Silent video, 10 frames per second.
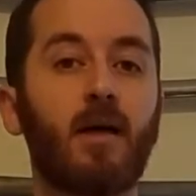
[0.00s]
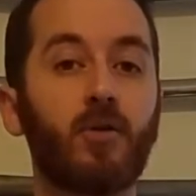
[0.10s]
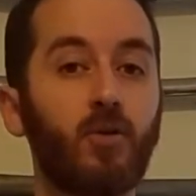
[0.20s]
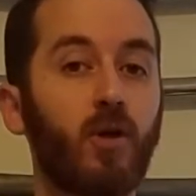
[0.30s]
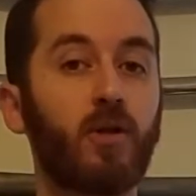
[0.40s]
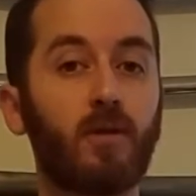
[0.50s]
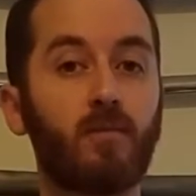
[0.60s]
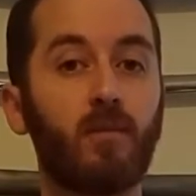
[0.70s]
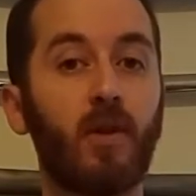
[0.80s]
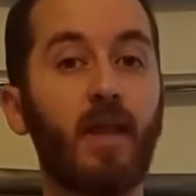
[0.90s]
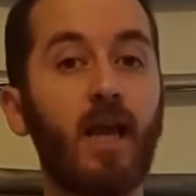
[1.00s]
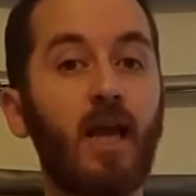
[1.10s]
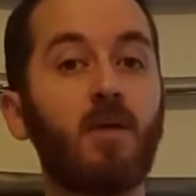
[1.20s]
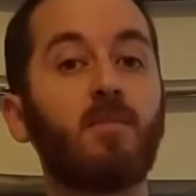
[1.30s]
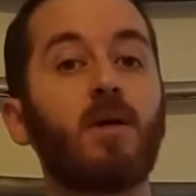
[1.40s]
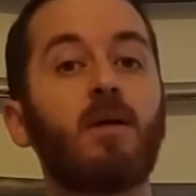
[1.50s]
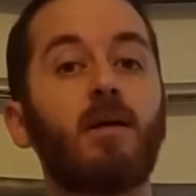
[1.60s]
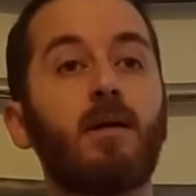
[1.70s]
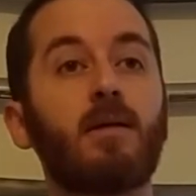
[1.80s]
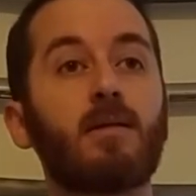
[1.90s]
although the name
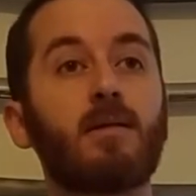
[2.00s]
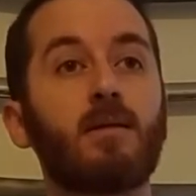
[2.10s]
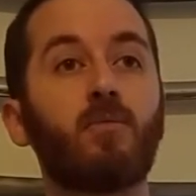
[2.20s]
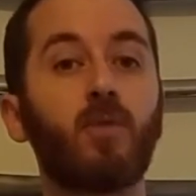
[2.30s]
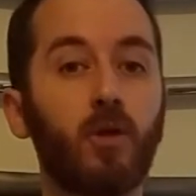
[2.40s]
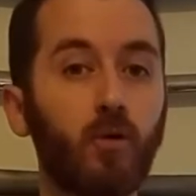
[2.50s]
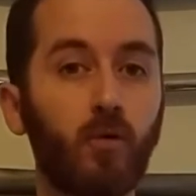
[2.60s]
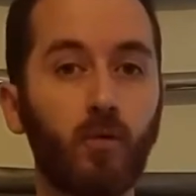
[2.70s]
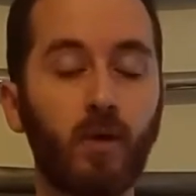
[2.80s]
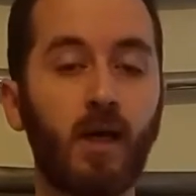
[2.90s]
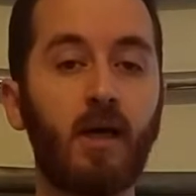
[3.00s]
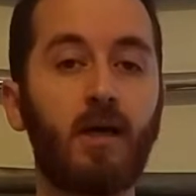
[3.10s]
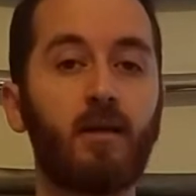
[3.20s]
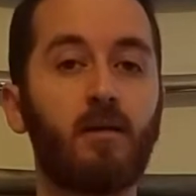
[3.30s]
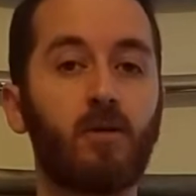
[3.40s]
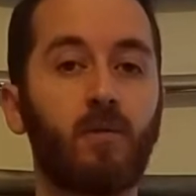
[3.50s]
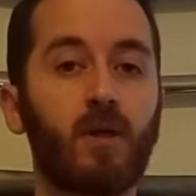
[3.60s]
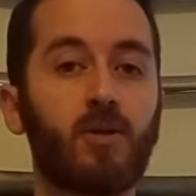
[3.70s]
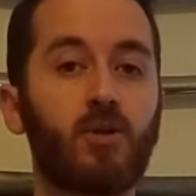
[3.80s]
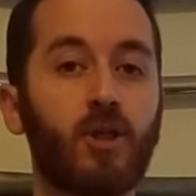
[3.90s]
is Waloon, the
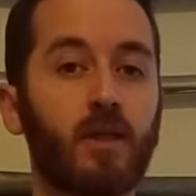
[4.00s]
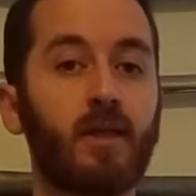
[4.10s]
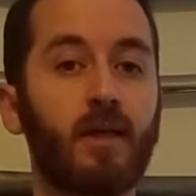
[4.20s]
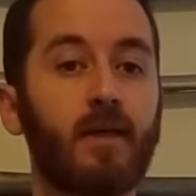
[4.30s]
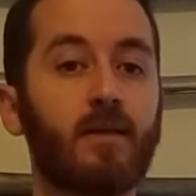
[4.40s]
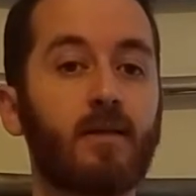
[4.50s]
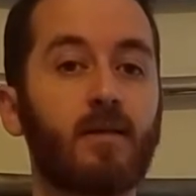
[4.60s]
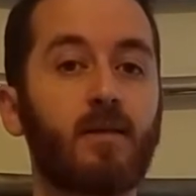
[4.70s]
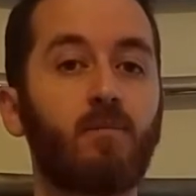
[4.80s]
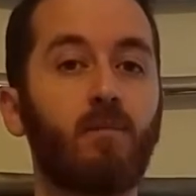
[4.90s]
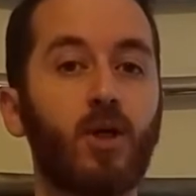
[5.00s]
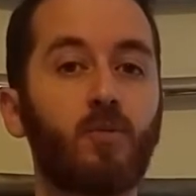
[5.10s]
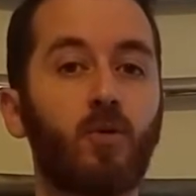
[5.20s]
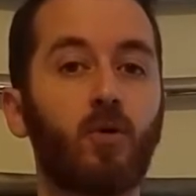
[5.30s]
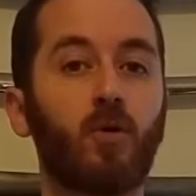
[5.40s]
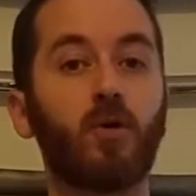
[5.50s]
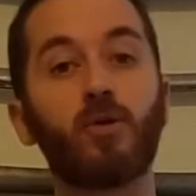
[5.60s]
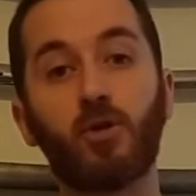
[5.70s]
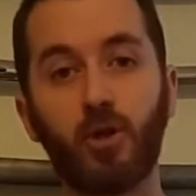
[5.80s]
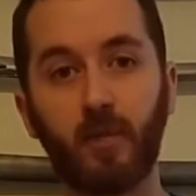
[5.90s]
origin is much more
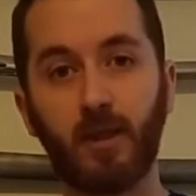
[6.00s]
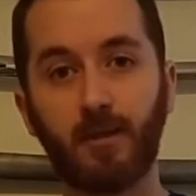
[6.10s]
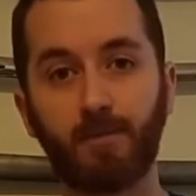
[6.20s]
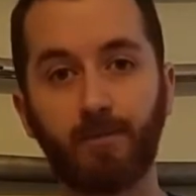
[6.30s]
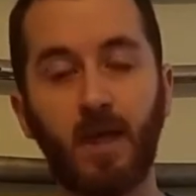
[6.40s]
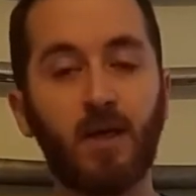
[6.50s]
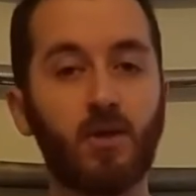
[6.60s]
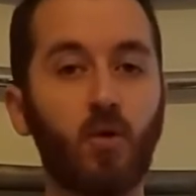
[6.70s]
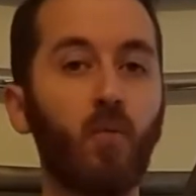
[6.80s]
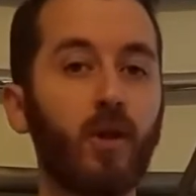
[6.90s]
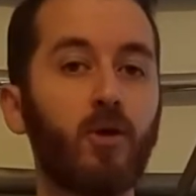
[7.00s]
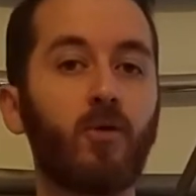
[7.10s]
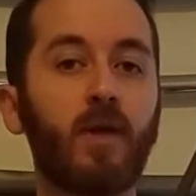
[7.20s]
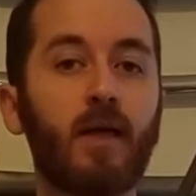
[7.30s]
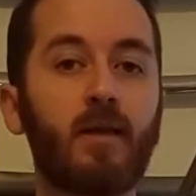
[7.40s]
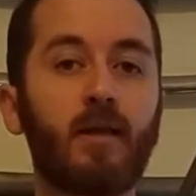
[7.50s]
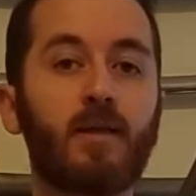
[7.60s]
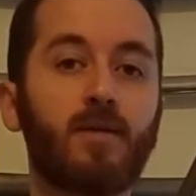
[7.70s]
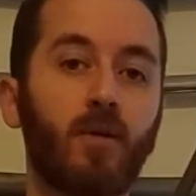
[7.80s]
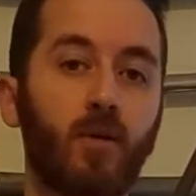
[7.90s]
German. So Waloon
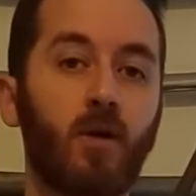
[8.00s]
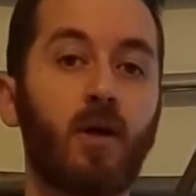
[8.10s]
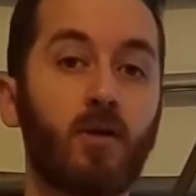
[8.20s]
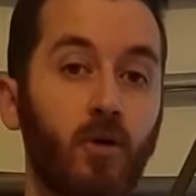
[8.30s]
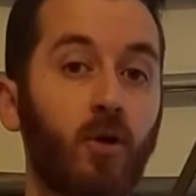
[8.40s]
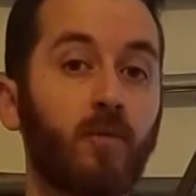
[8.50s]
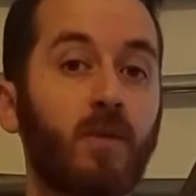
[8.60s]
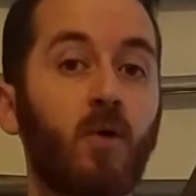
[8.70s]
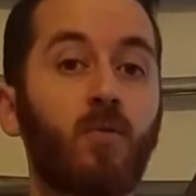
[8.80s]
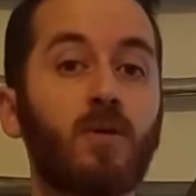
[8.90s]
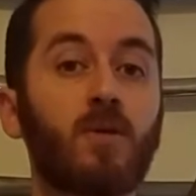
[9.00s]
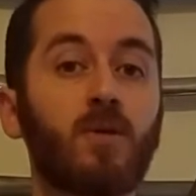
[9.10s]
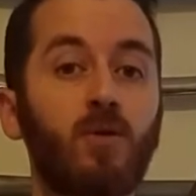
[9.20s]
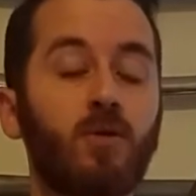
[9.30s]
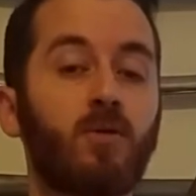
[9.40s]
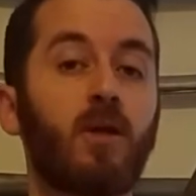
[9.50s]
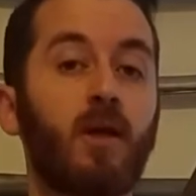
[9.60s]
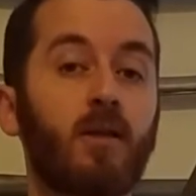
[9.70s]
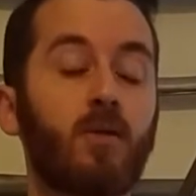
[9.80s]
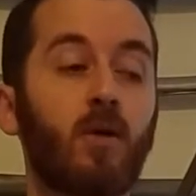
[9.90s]
hilt is a term that was
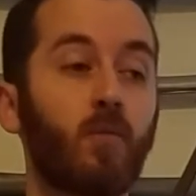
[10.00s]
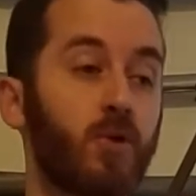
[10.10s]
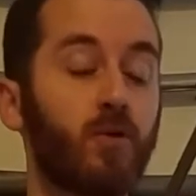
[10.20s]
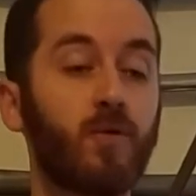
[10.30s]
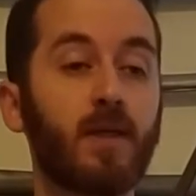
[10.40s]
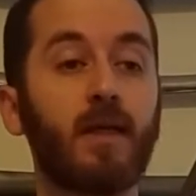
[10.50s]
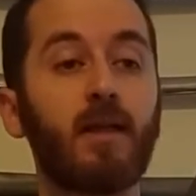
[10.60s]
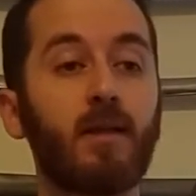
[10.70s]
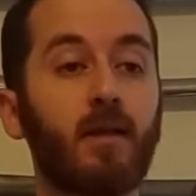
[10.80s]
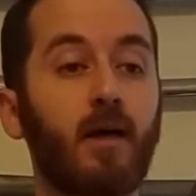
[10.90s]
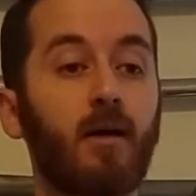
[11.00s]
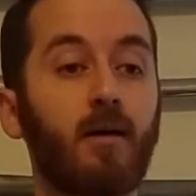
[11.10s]
used in